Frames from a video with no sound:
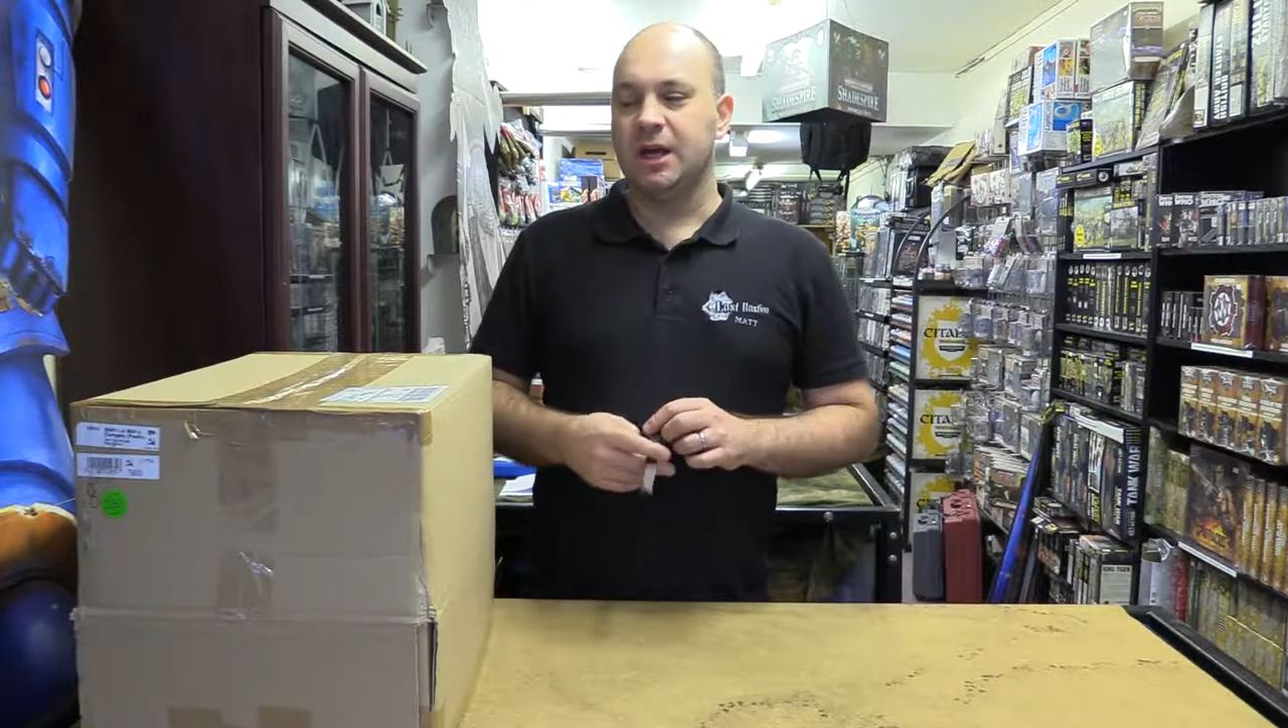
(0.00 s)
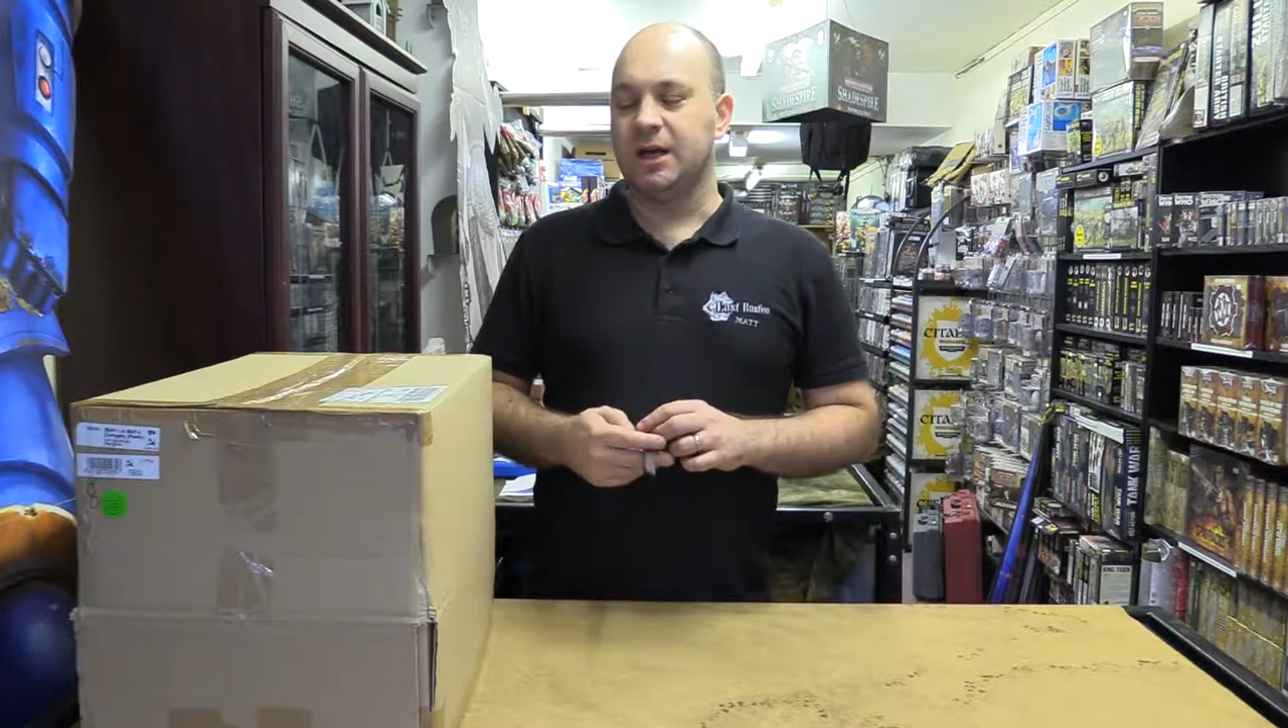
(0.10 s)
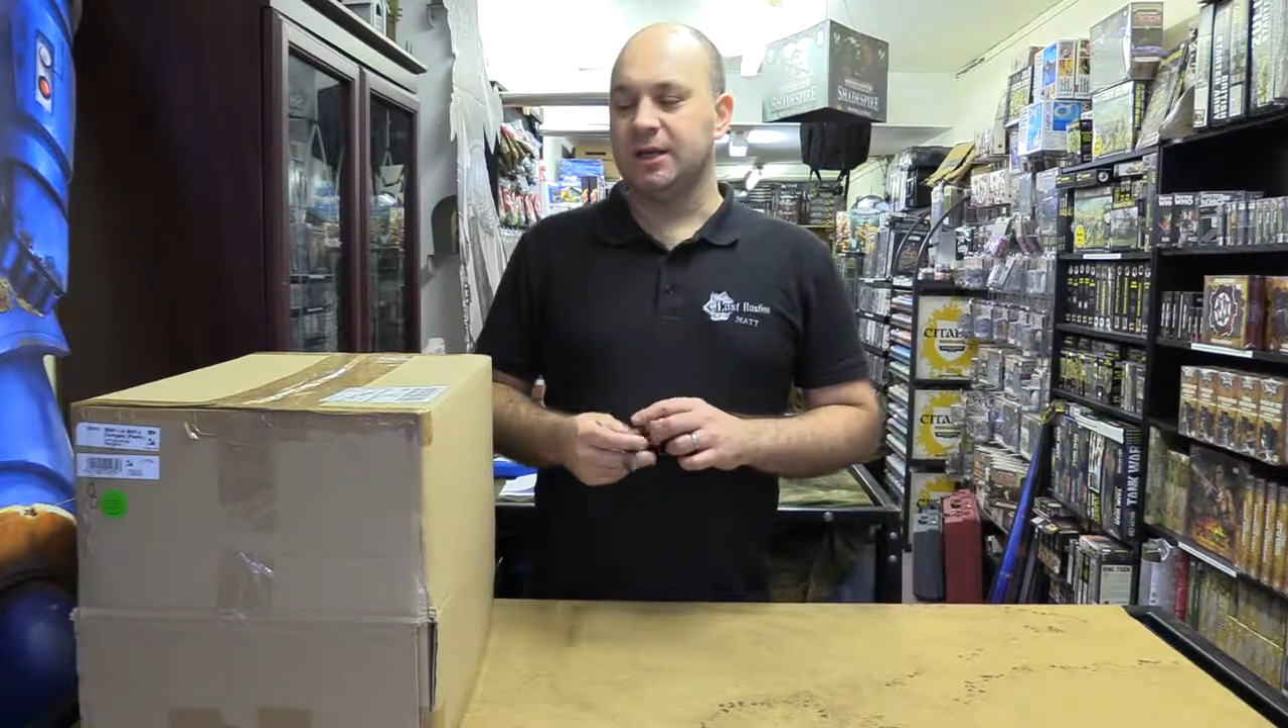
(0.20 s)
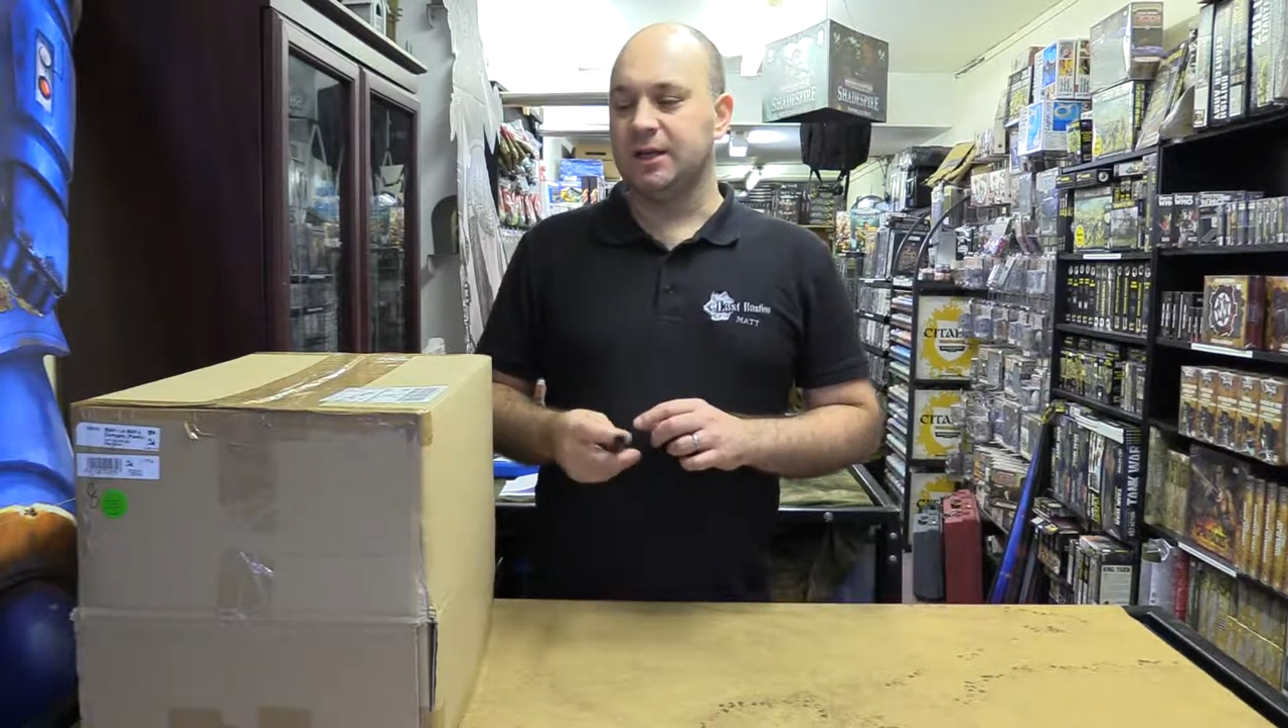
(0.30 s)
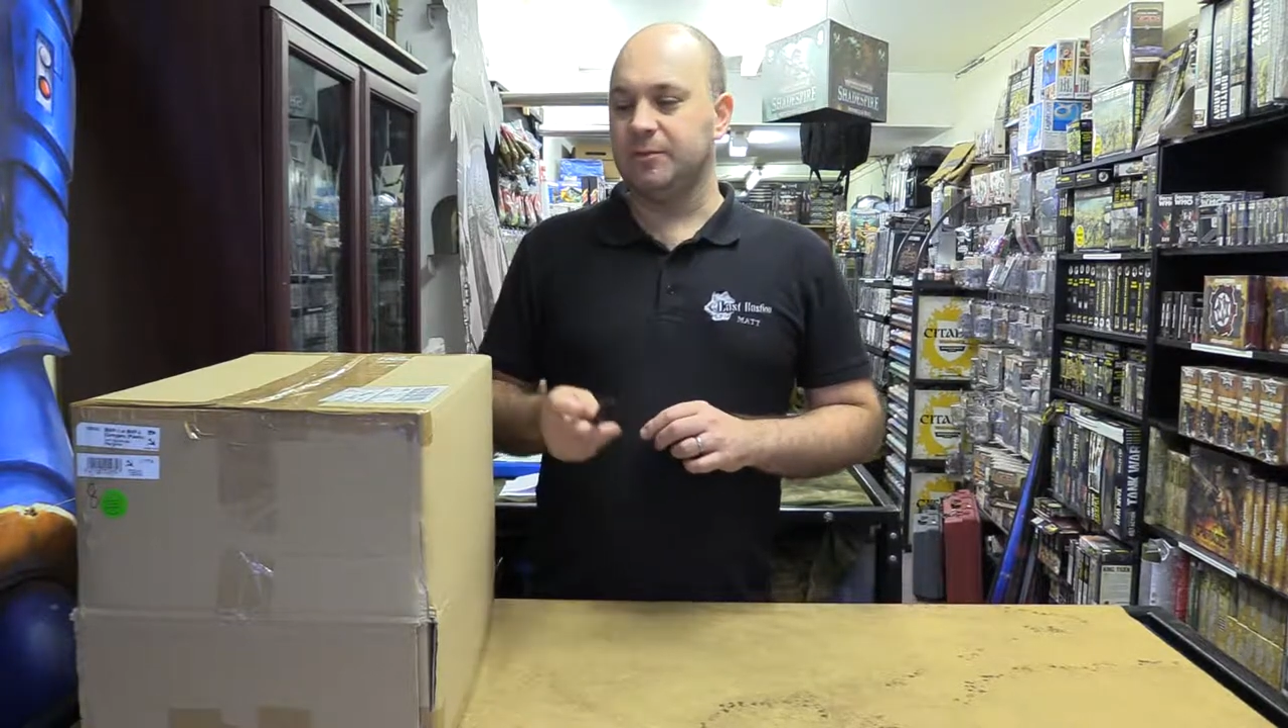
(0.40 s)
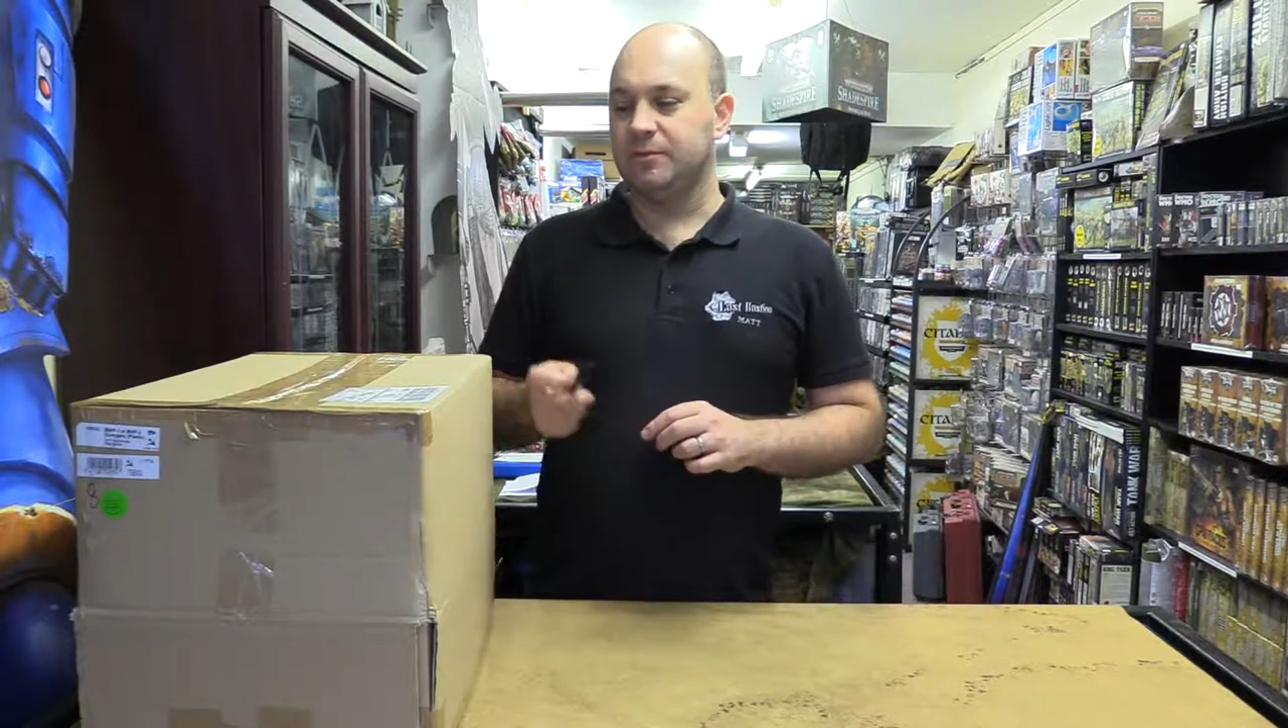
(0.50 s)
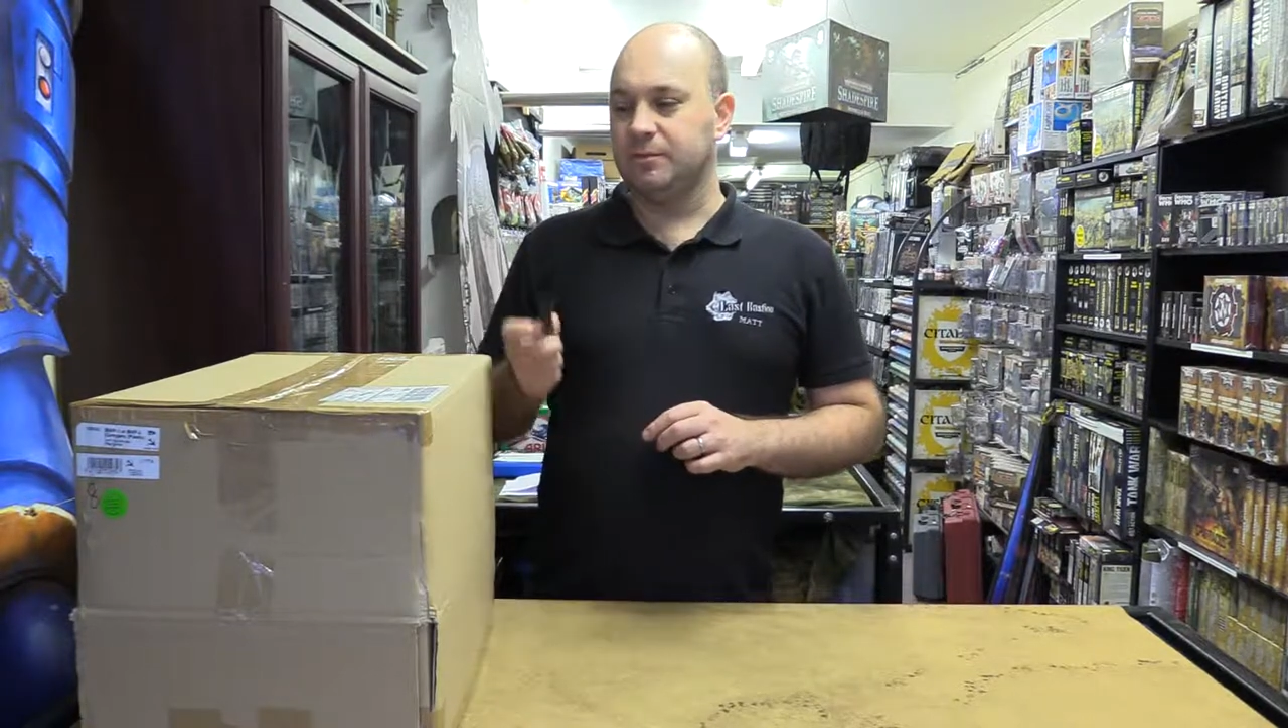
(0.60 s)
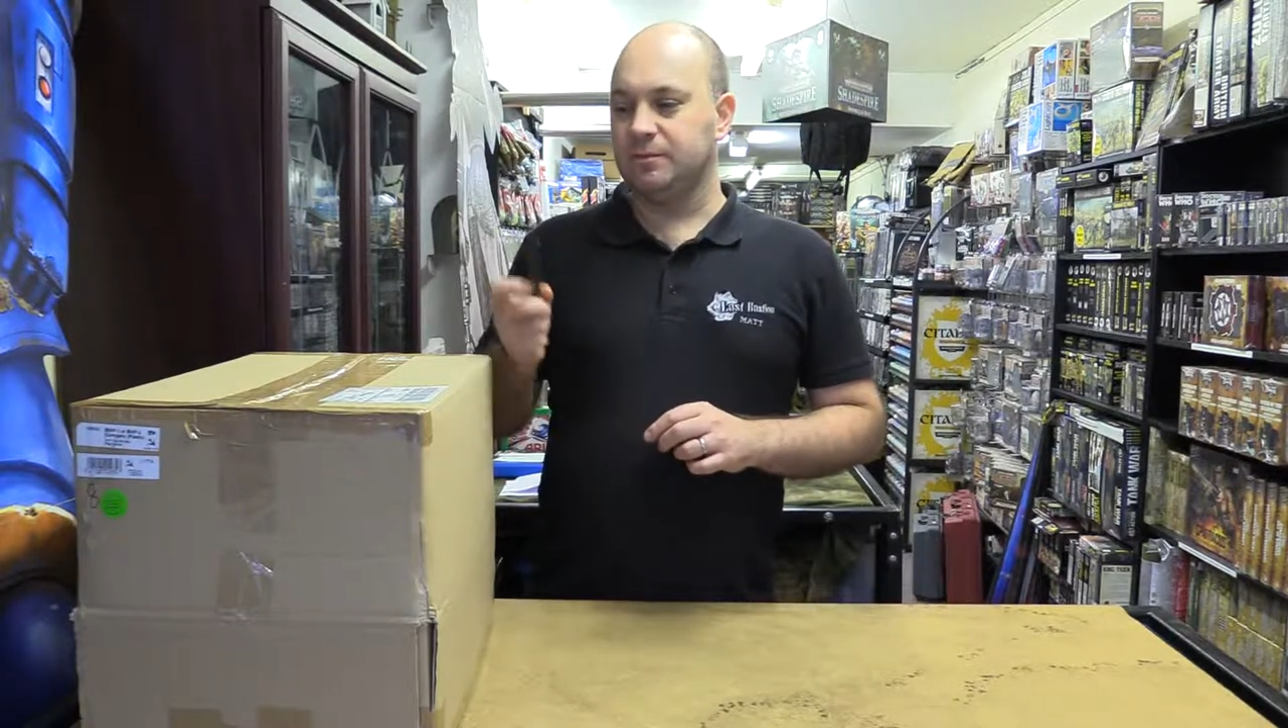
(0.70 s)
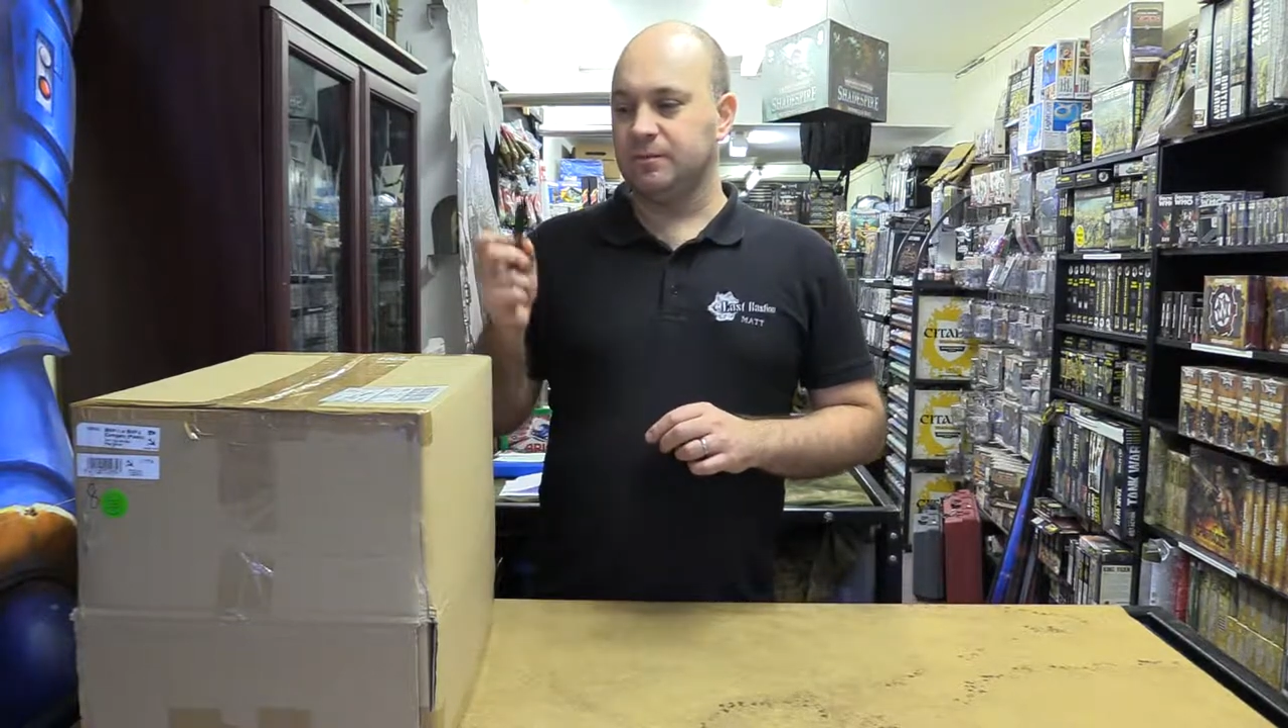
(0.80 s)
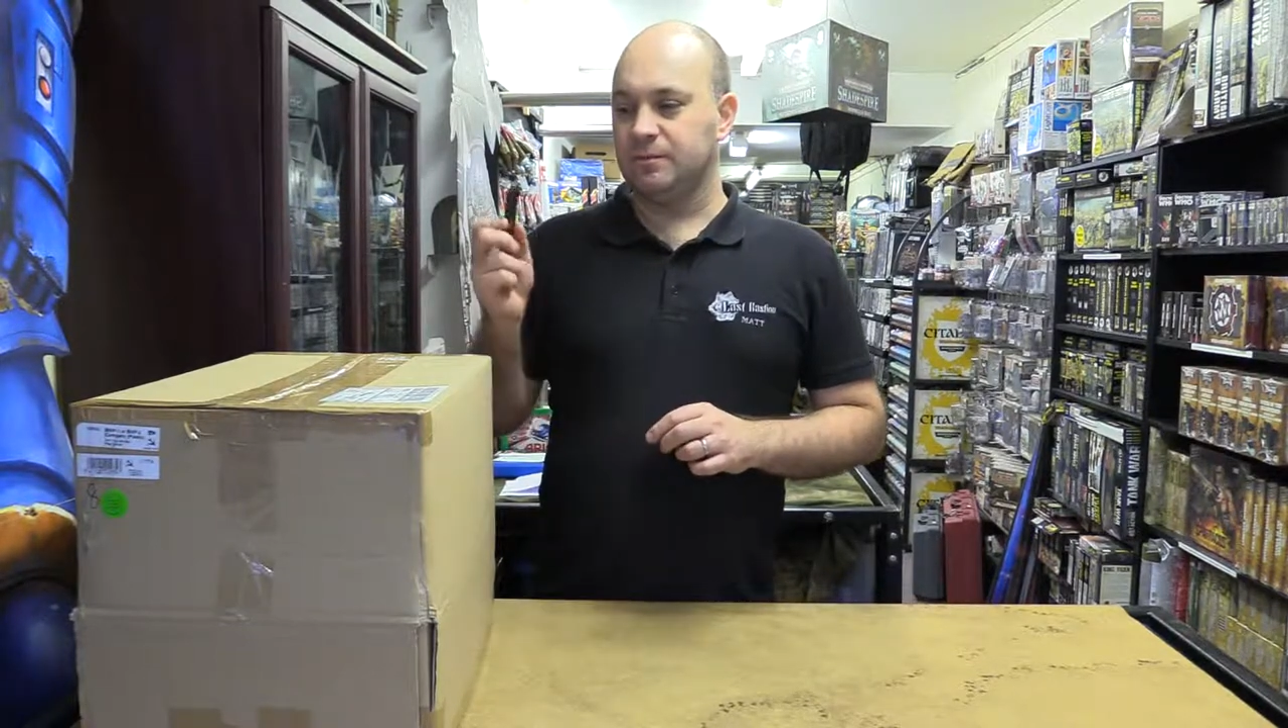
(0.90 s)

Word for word: Um,